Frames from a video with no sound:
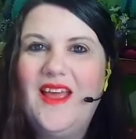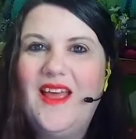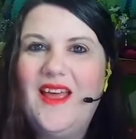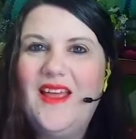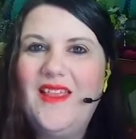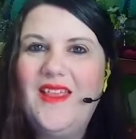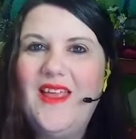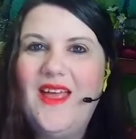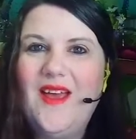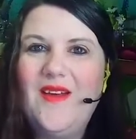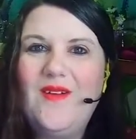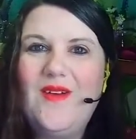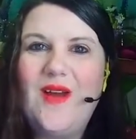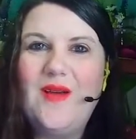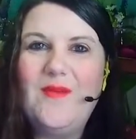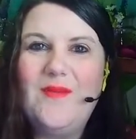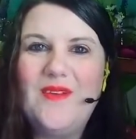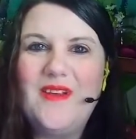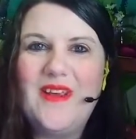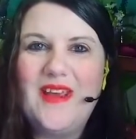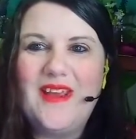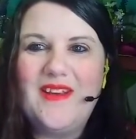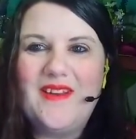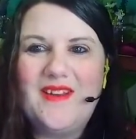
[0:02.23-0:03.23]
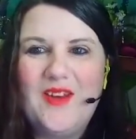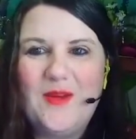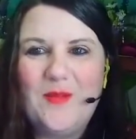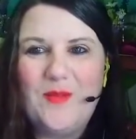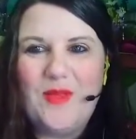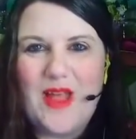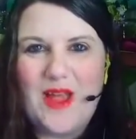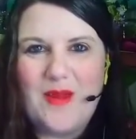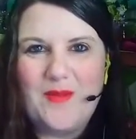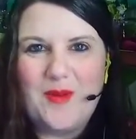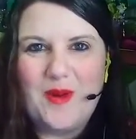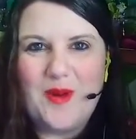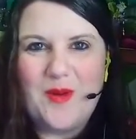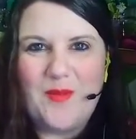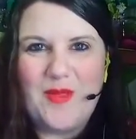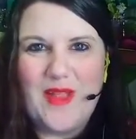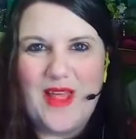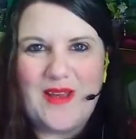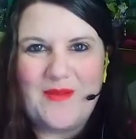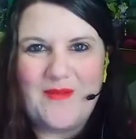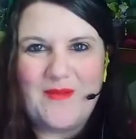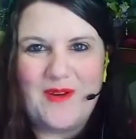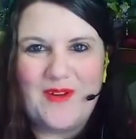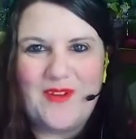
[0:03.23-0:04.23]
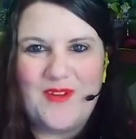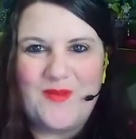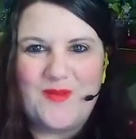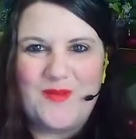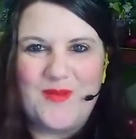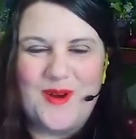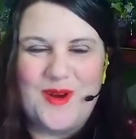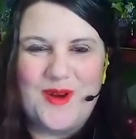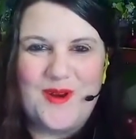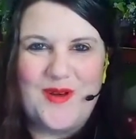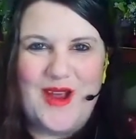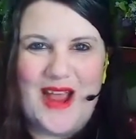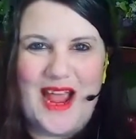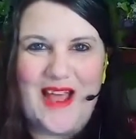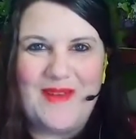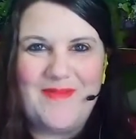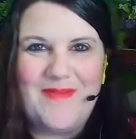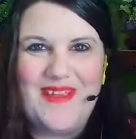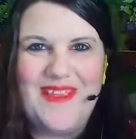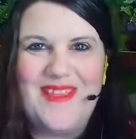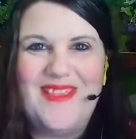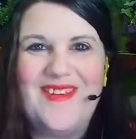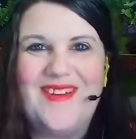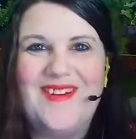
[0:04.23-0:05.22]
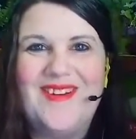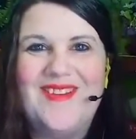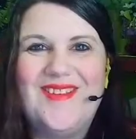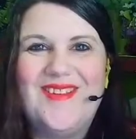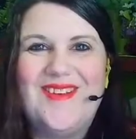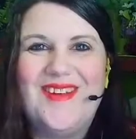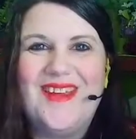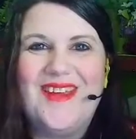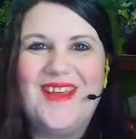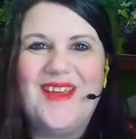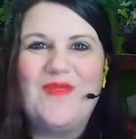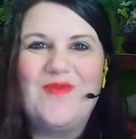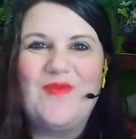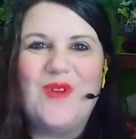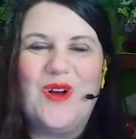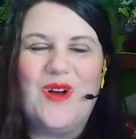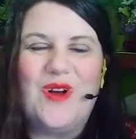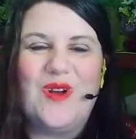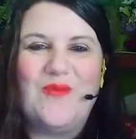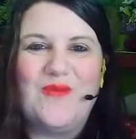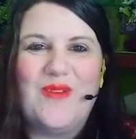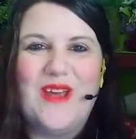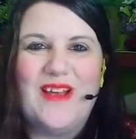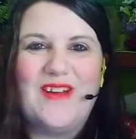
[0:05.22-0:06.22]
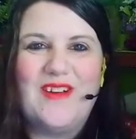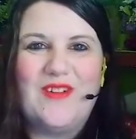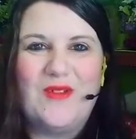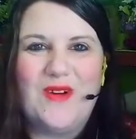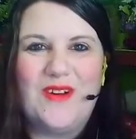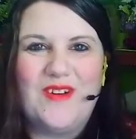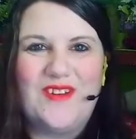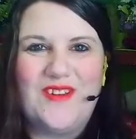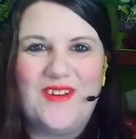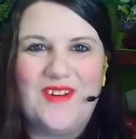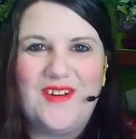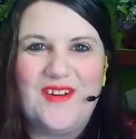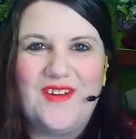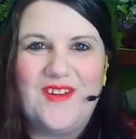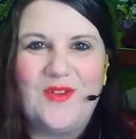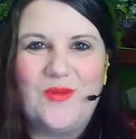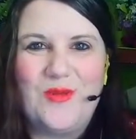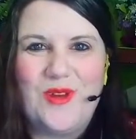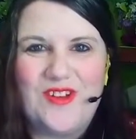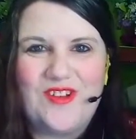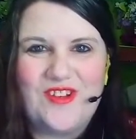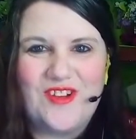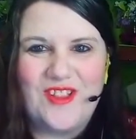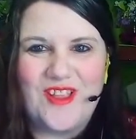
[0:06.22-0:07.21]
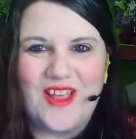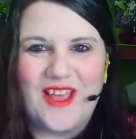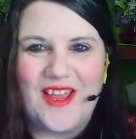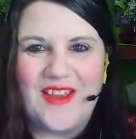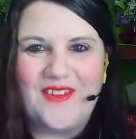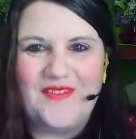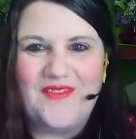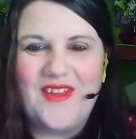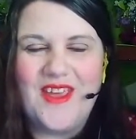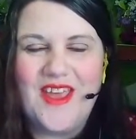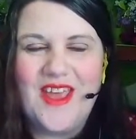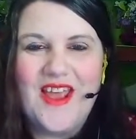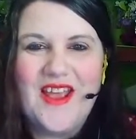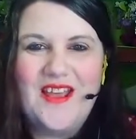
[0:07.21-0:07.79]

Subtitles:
Hello, I'm Brigantia Blackbird of Blackbird's Brew. Happy Thursday and welcome back to our series, Witch Life.